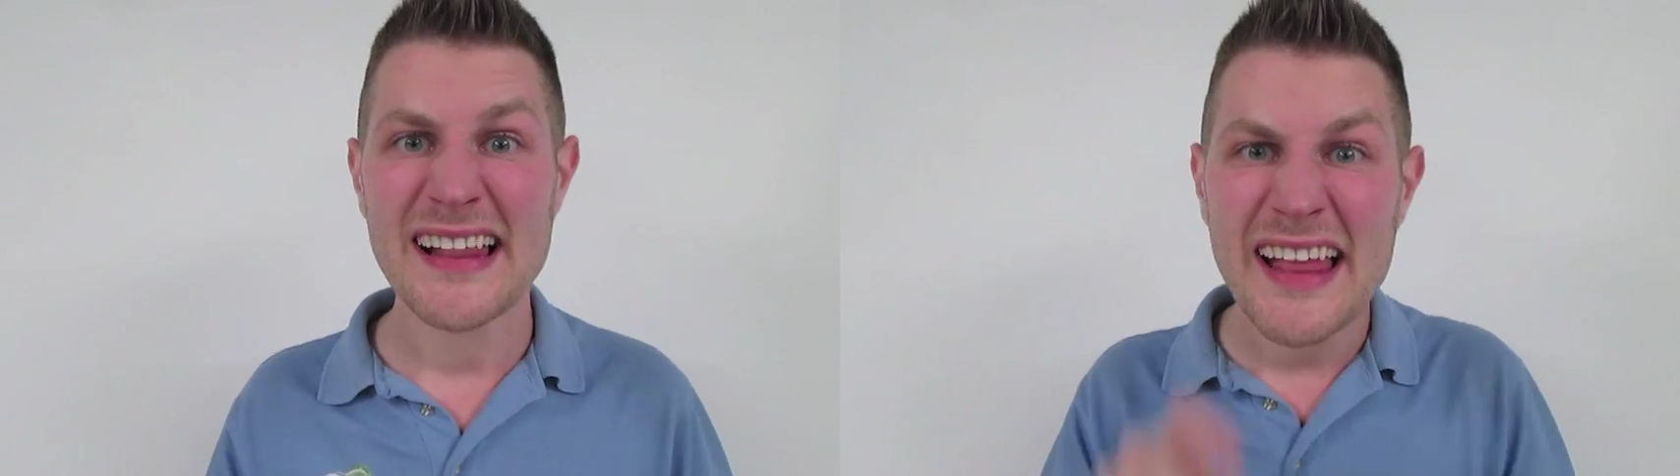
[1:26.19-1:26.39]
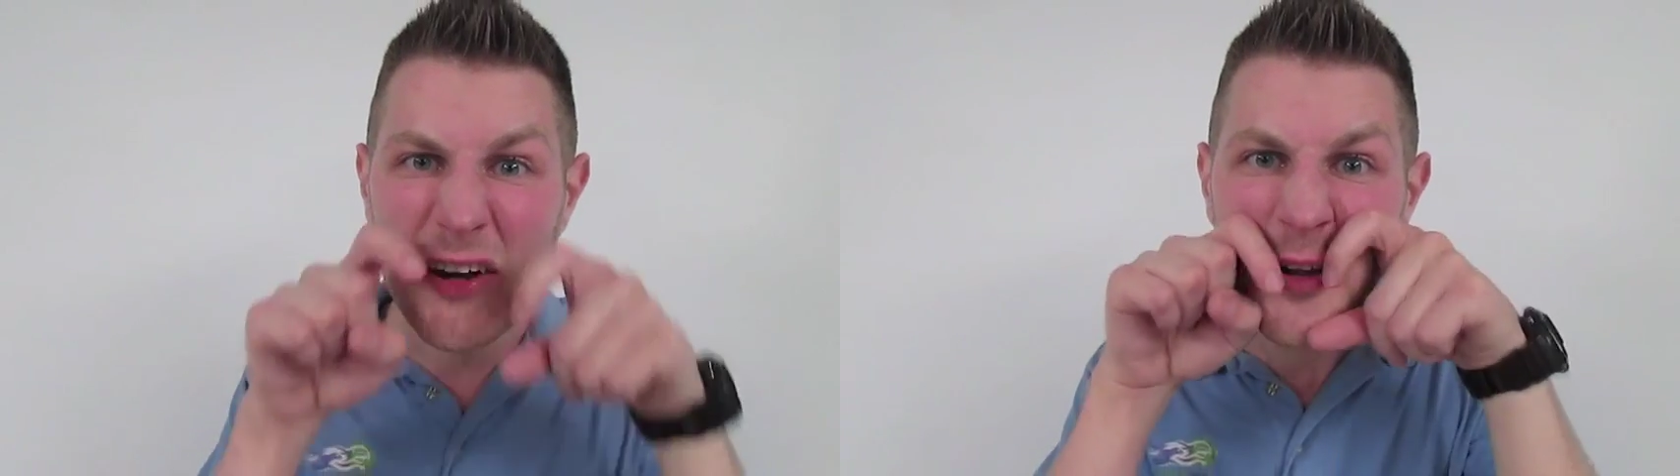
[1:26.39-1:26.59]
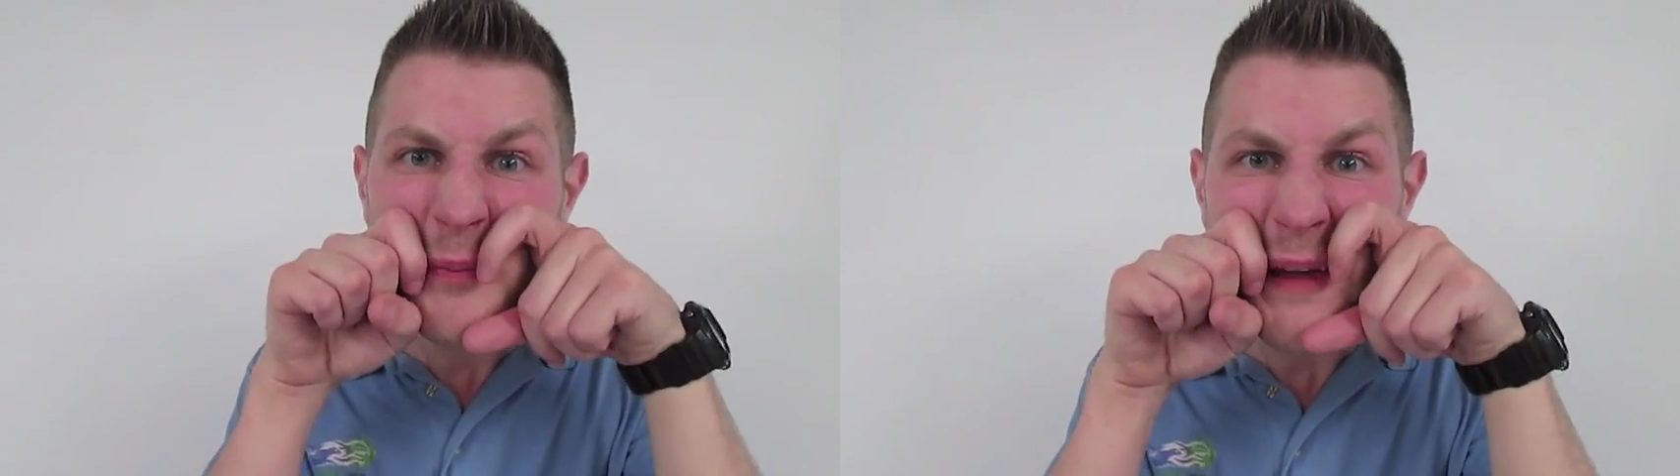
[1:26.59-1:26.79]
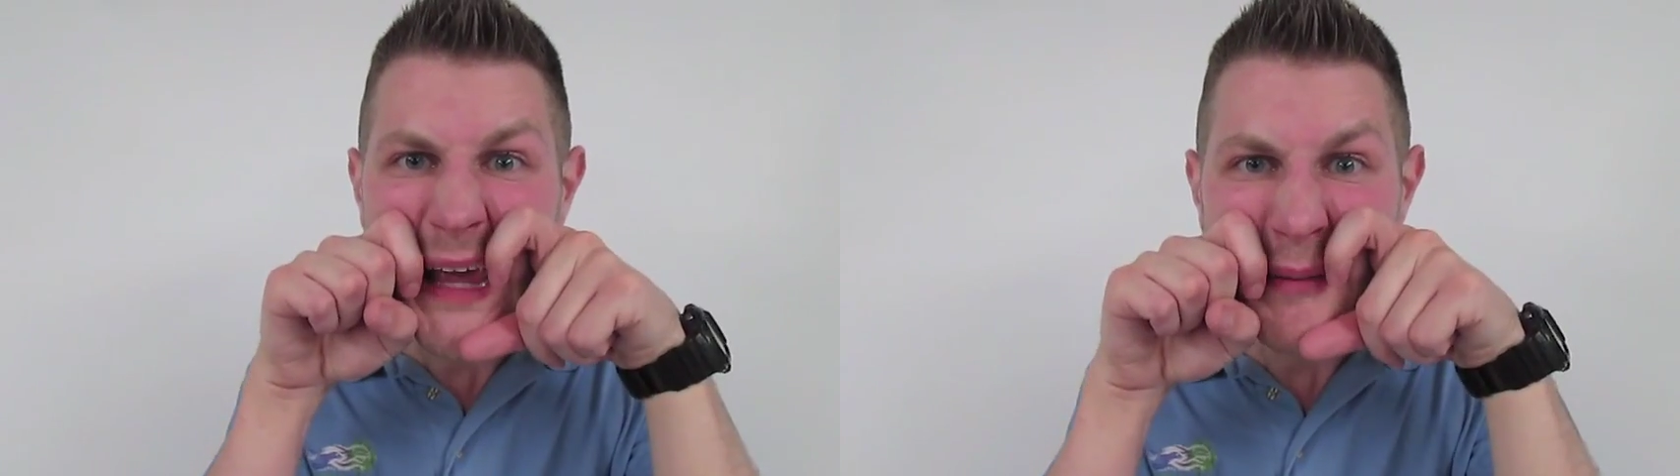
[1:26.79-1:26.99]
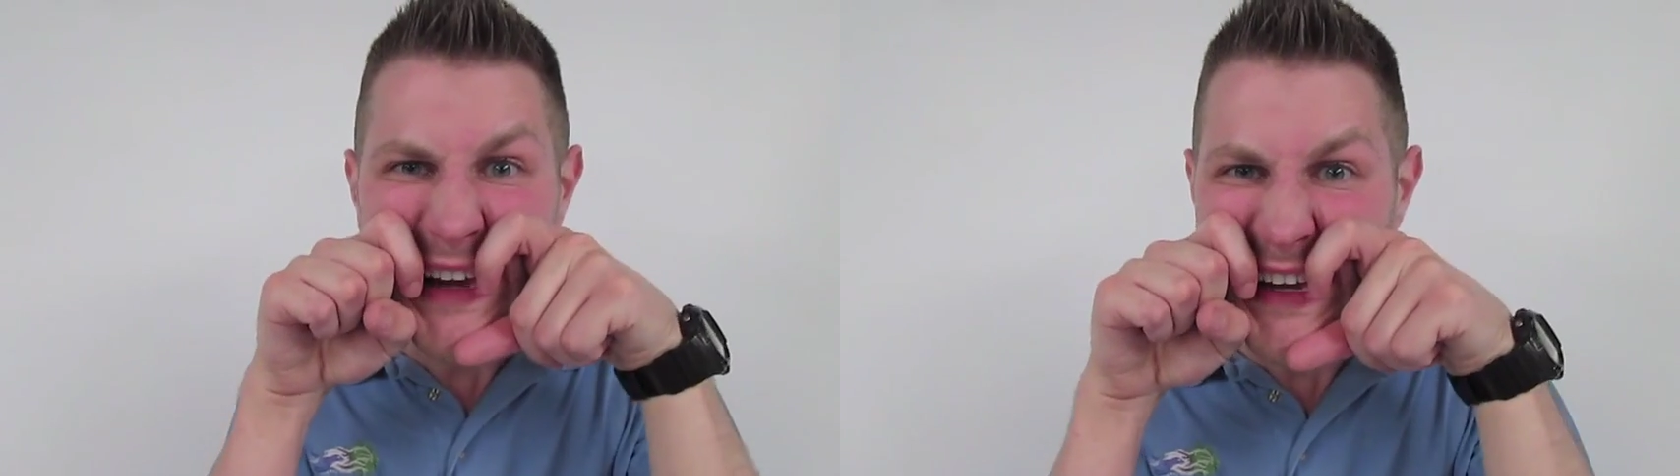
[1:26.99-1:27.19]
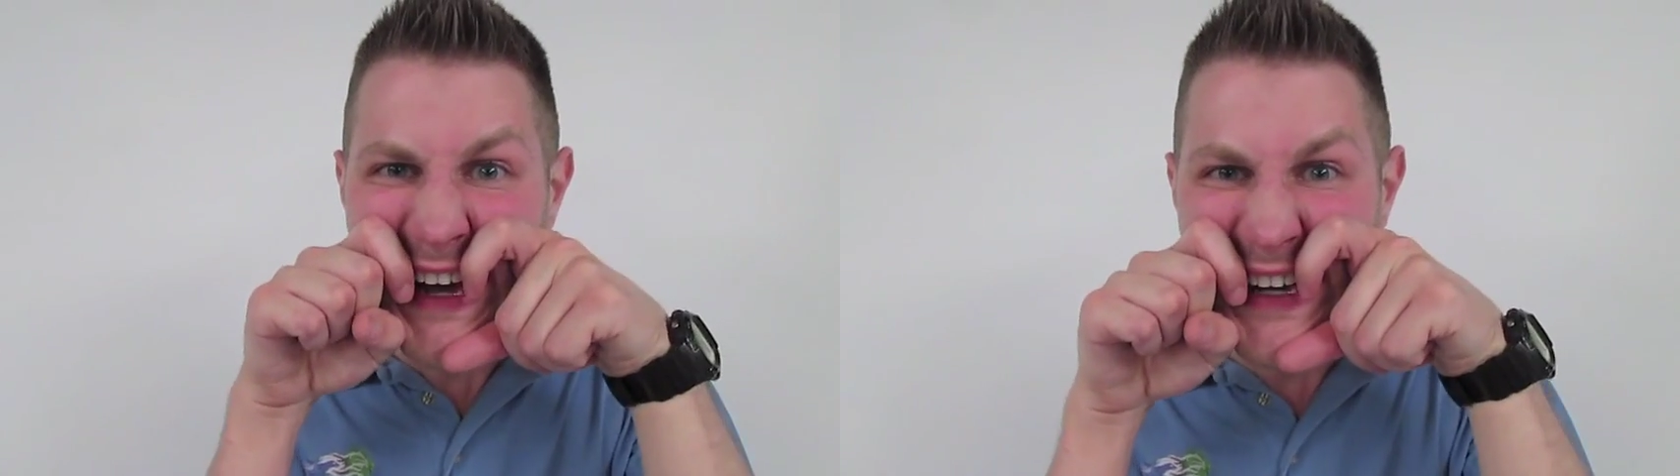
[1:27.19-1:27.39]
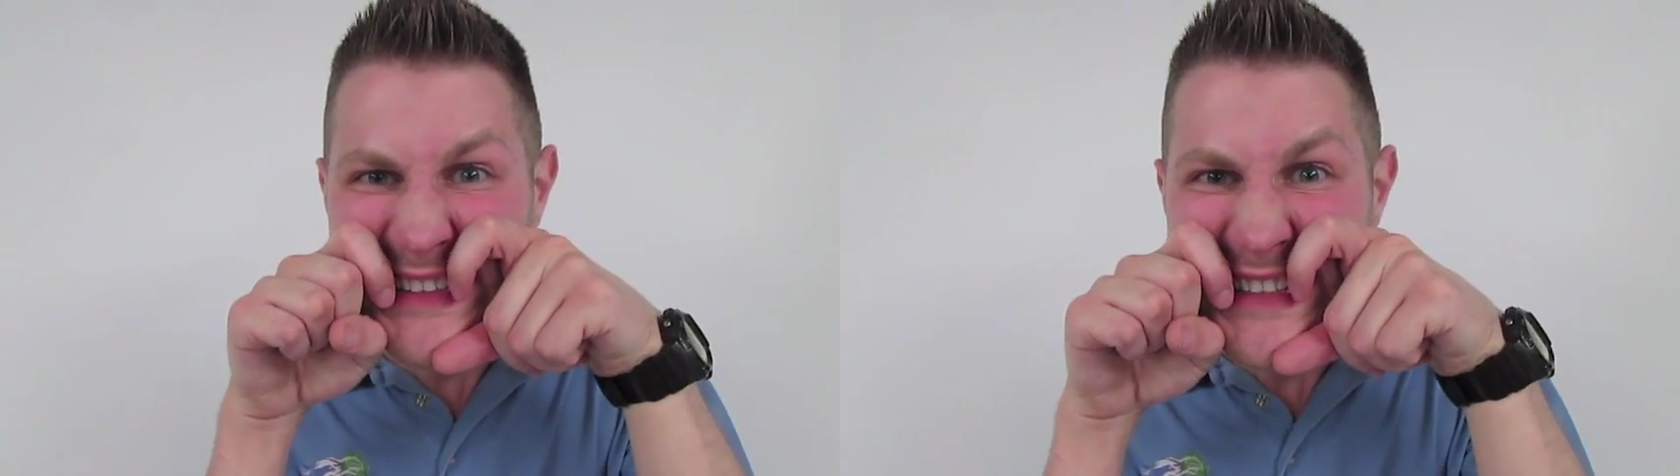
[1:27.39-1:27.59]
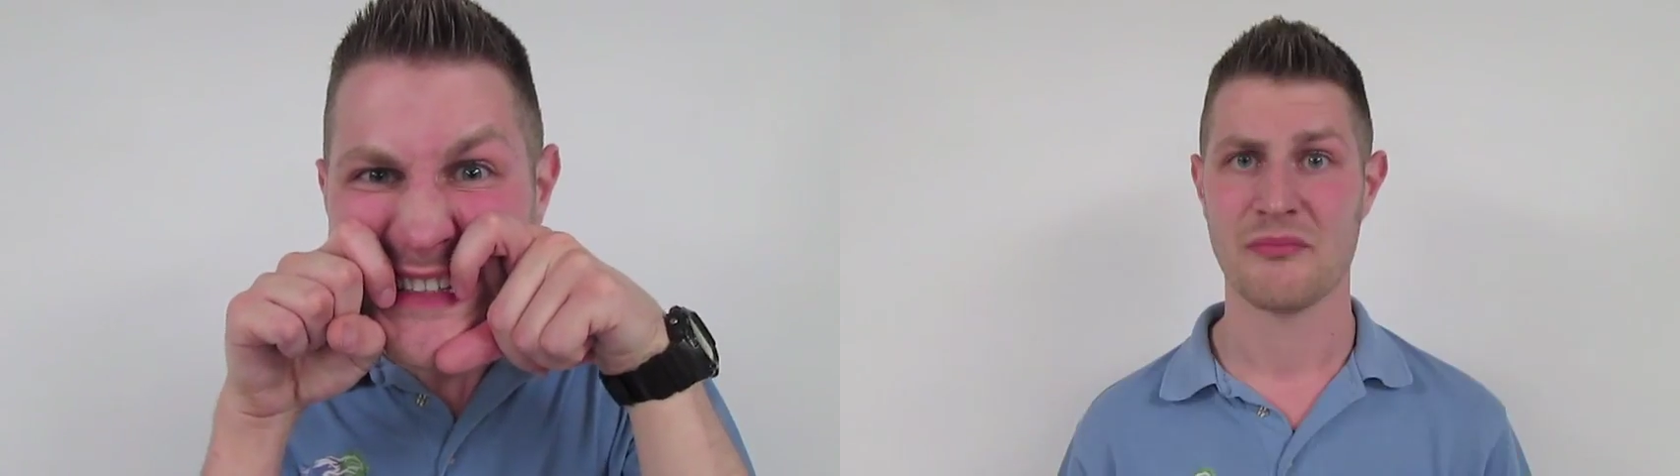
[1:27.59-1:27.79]
Little baby
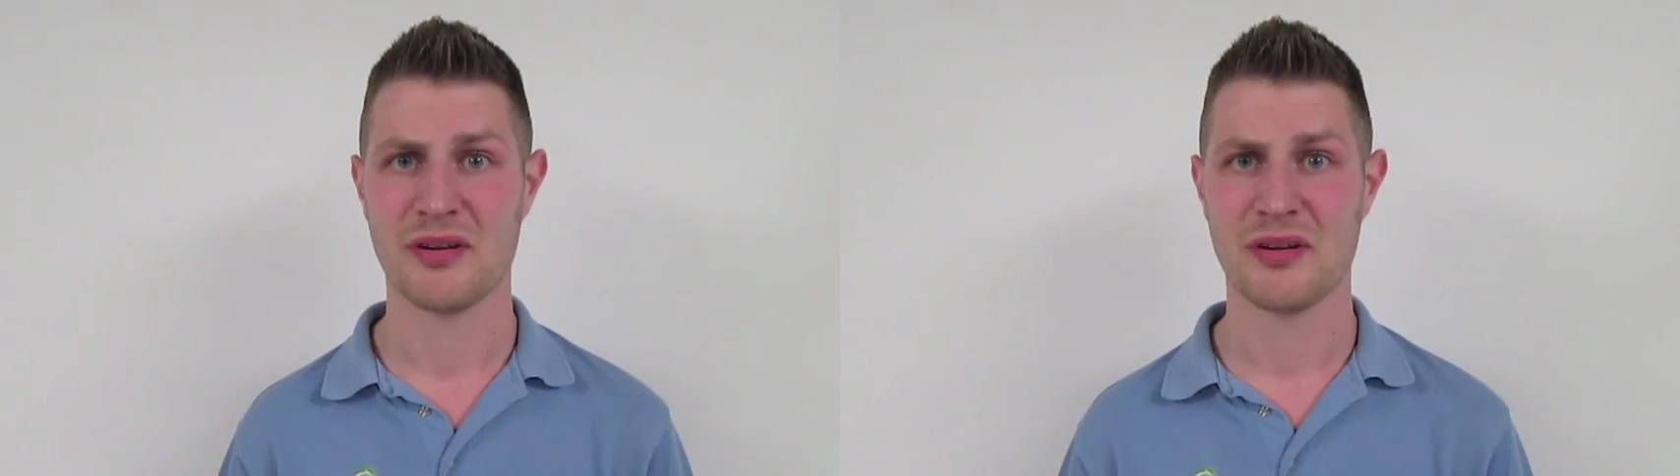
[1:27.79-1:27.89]
tusks!